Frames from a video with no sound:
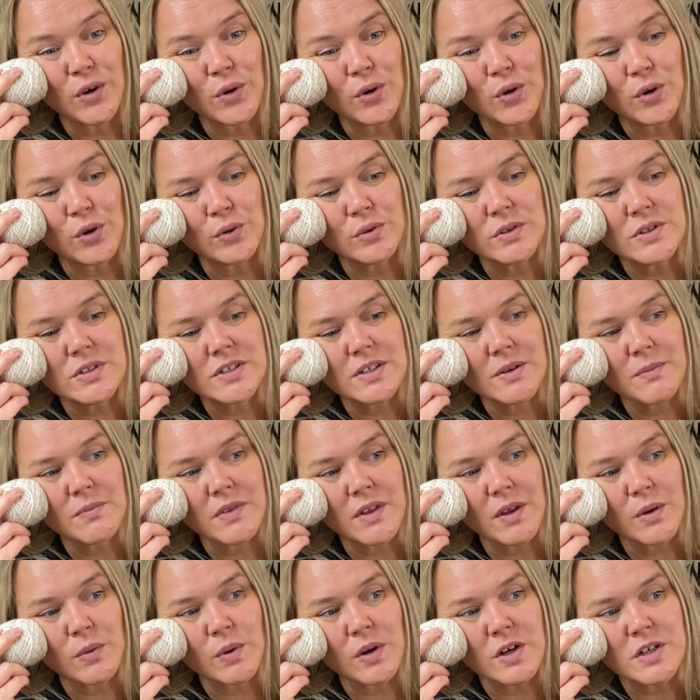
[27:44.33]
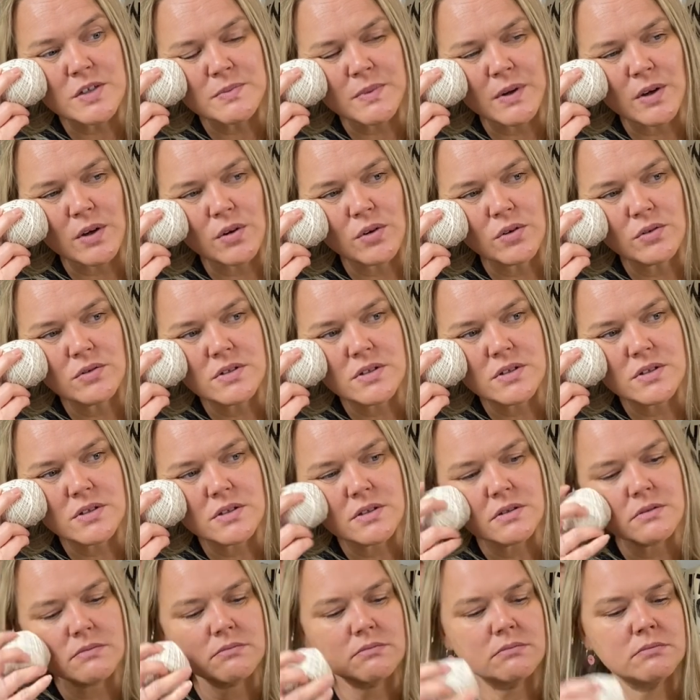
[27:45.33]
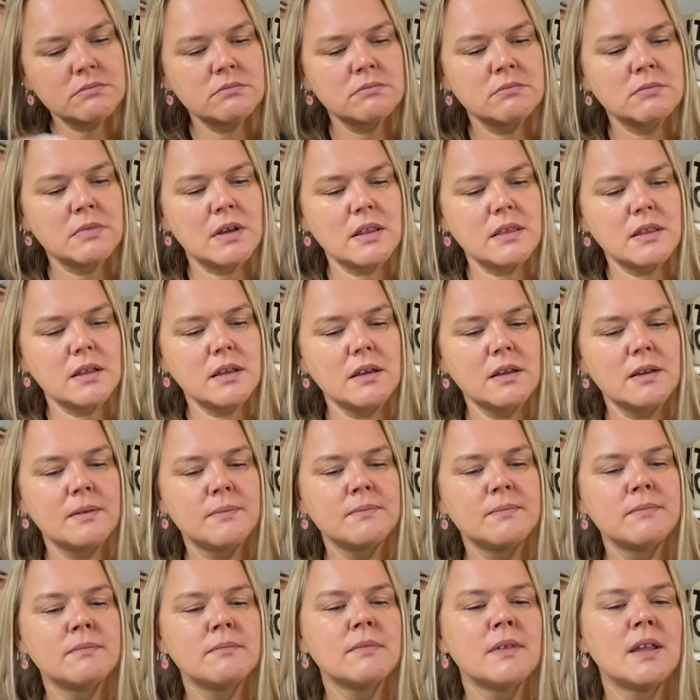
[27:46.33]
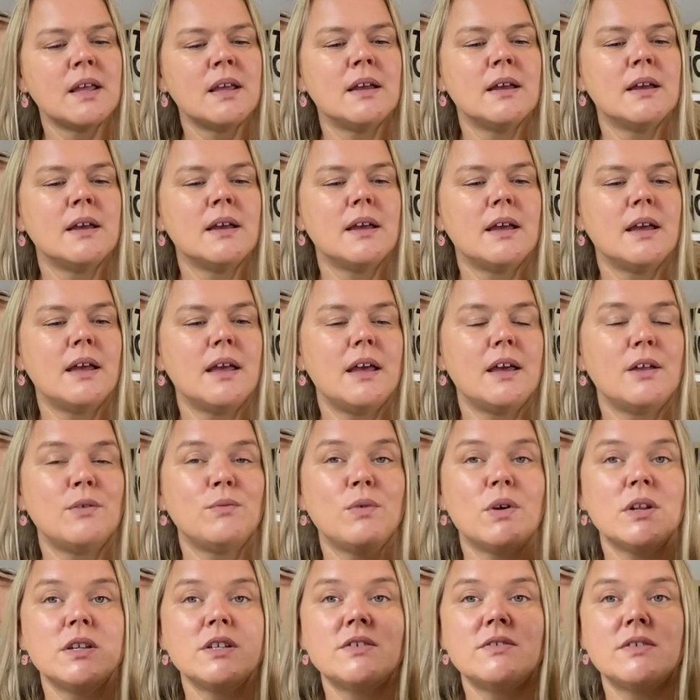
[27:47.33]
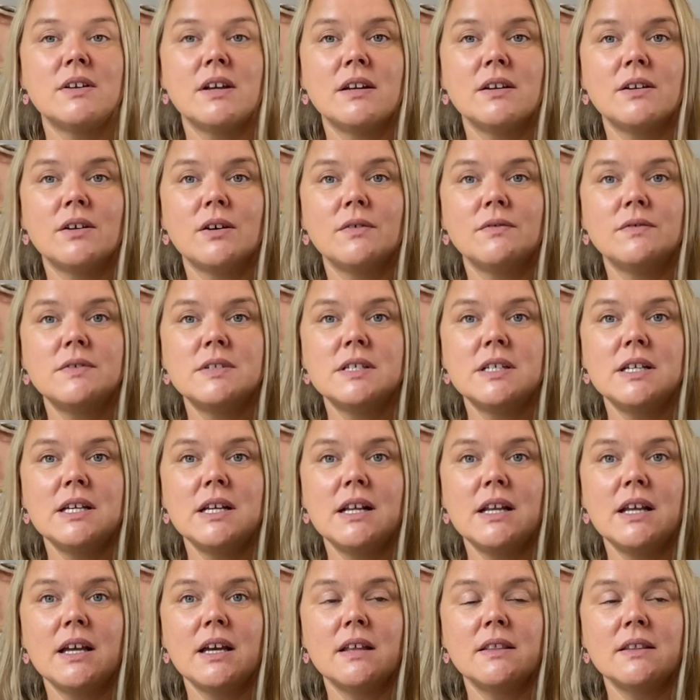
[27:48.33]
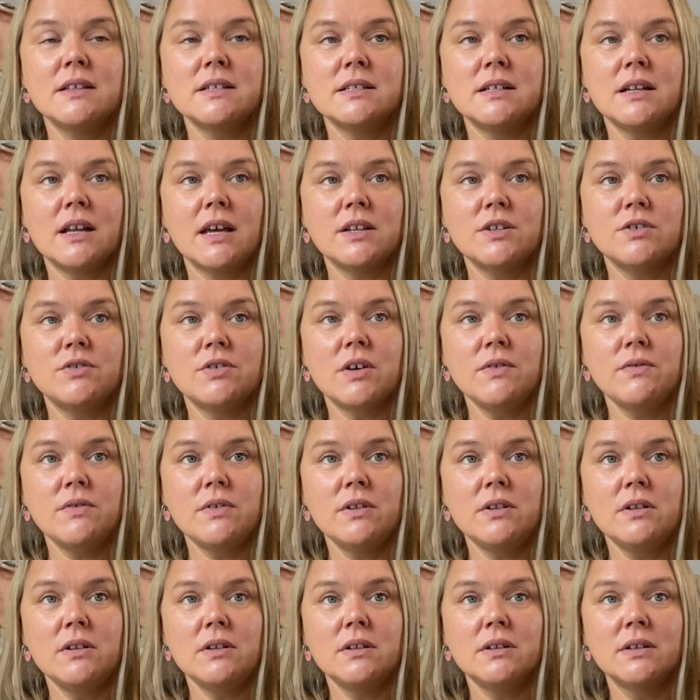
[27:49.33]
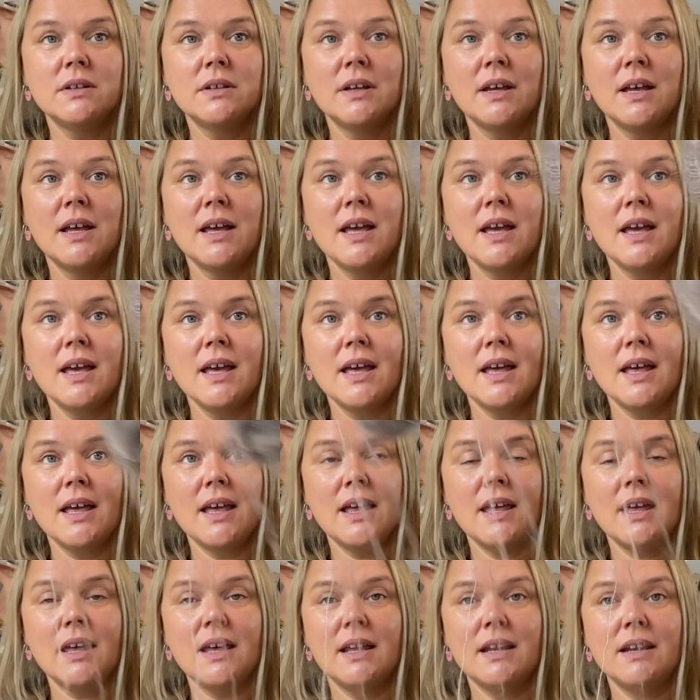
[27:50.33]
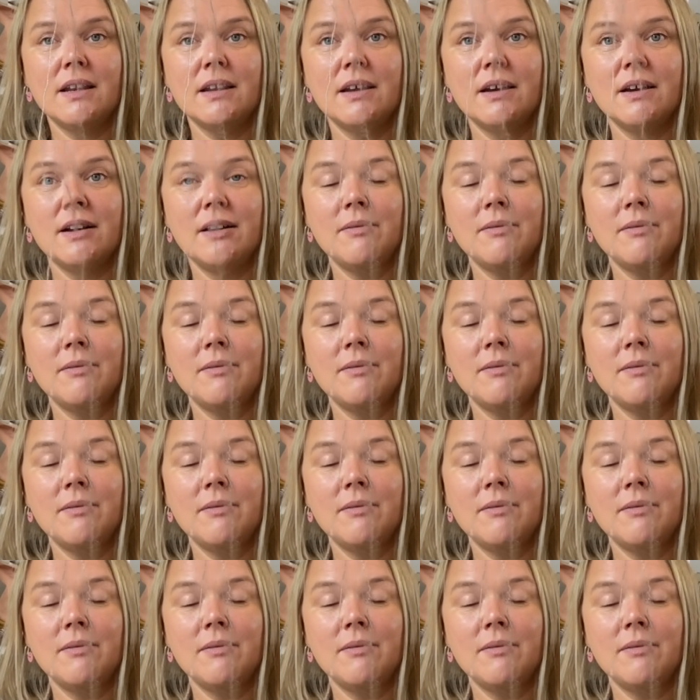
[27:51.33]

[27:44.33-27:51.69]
Oats something. Where's my oats? I think. And one strand of Tilia in this light truffle. And